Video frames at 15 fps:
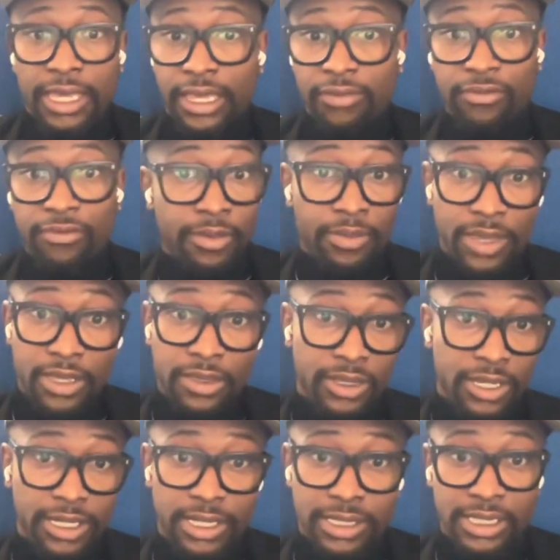give up
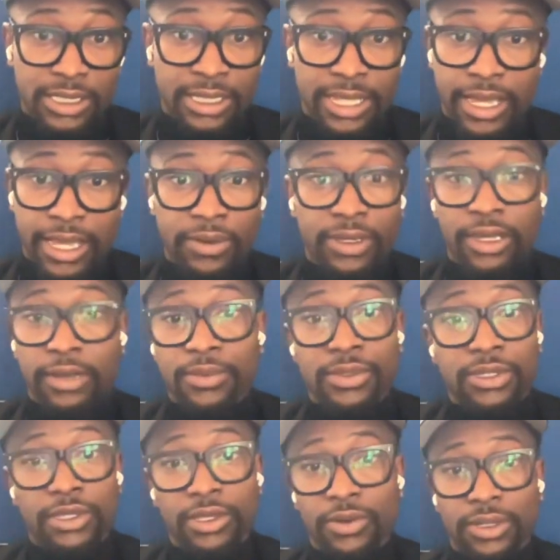either because it's not going to come
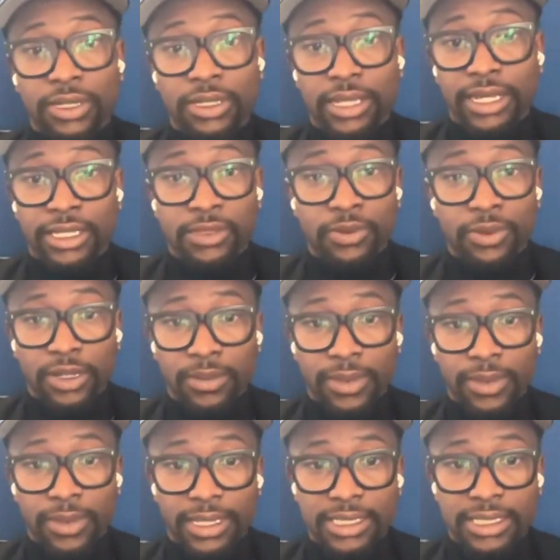to you in the next 20
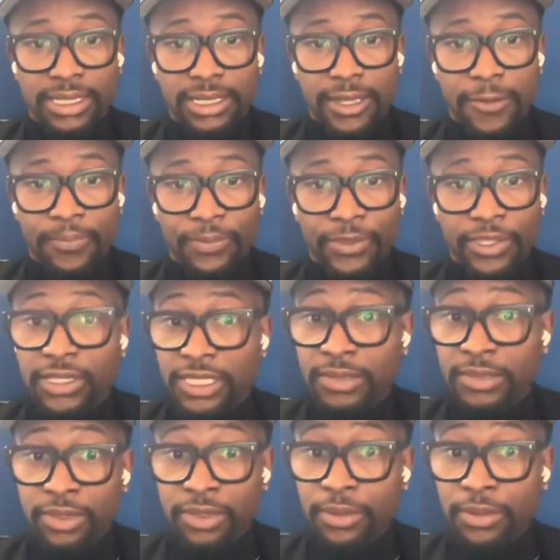minutes you know there's some
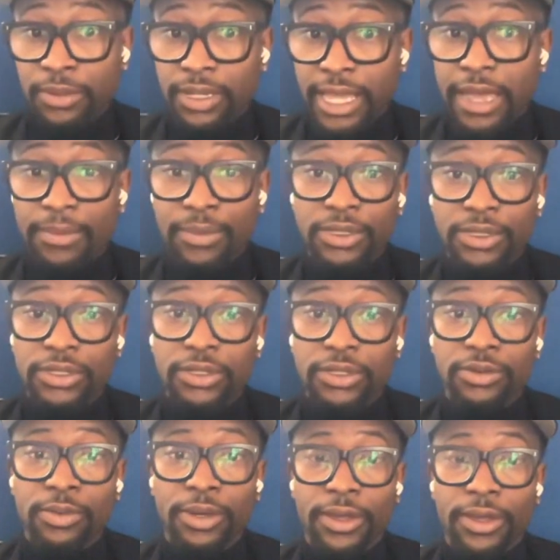people that happen to
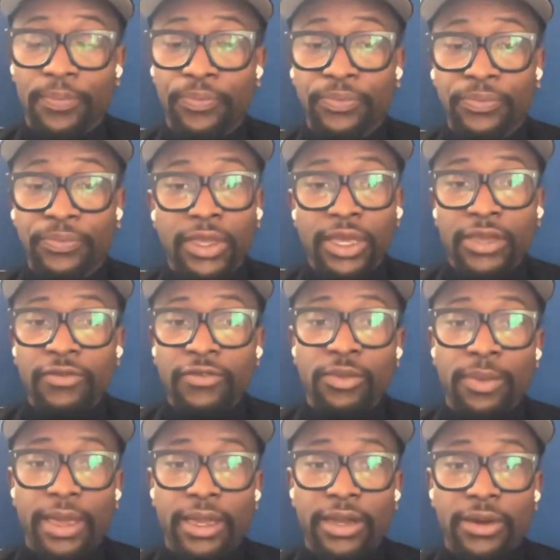but if you
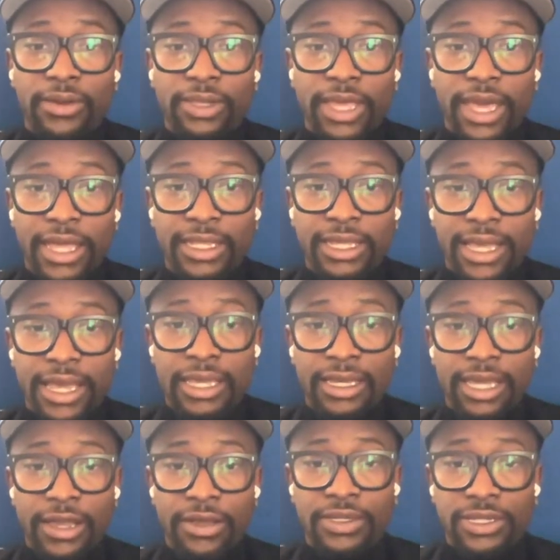bank mm-hmm. on that i can
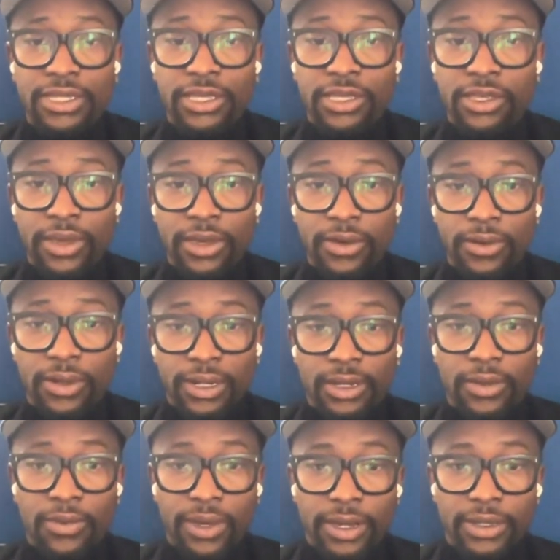guarantee you ain't going
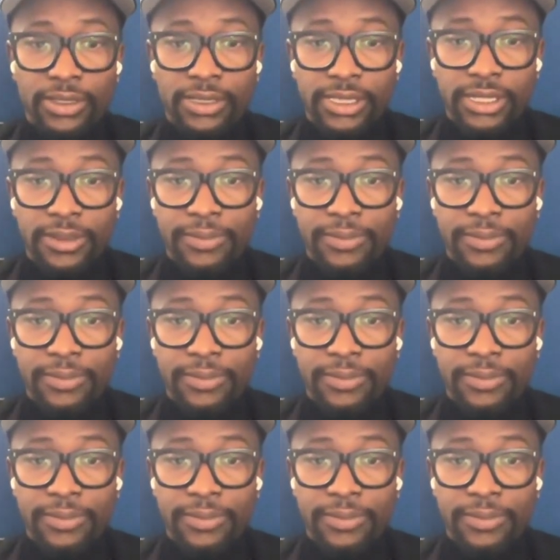anywhere so